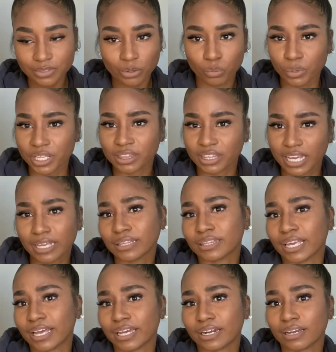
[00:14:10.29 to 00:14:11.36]
we think
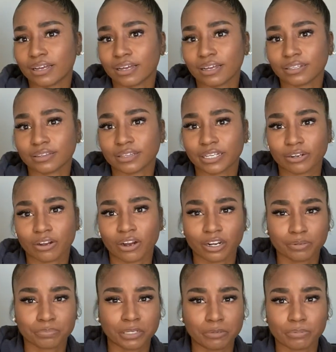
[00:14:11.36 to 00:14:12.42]
that there
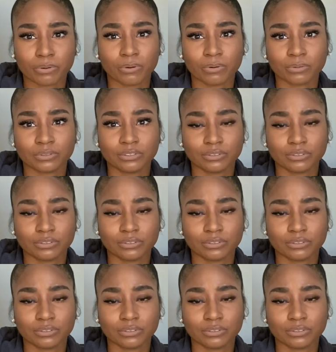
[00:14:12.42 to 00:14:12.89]
aren't people